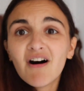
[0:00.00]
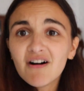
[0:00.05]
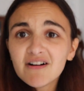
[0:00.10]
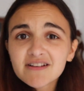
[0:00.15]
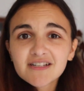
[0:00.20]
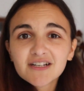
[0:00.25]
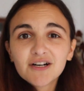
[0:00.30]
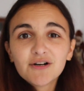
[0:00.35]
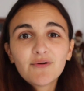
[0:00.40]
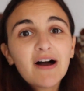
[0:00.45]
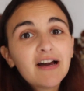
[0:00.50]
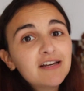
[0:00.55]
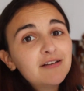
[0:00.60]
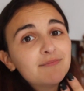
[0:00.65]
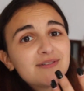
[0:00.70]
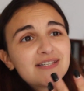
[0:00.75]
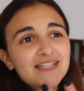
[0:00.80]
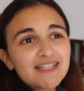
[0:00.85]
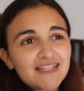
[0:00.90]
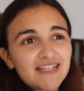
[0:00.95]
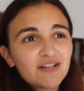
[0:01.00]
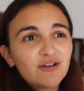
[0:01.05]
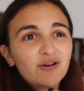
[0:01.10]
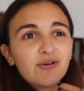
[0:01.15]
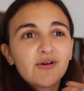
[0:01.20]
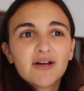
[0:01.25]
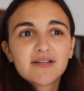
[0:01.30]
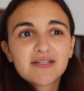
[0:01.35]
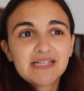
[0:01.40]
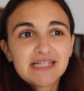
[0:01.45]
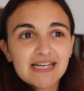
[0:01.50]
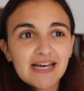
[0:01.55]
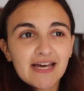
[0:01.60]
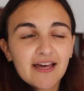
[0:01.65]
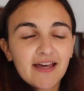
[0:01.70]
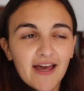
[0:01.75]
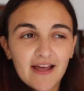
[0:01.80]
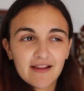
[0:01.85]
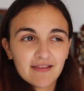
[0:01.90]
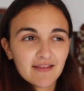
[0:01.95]
also I am still
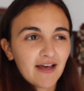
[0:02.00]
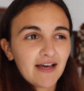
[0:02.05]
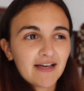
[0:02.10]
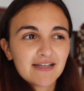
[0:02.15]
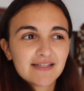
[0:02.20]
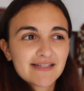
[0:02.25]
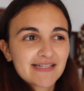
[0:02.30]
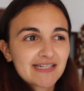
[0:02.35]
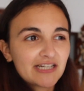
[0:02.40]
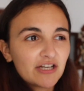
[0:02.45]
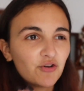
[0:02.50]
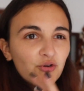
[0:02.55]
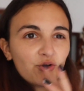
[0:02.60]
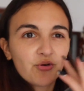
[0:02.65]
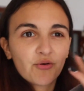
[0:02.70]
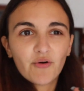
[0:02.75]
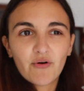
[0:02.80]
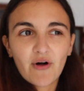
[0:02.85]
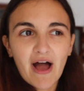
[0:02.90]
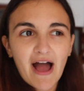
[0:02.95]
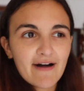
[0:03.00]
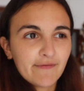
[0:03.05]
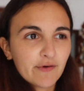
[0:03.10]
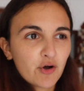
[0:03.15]
sick and like still have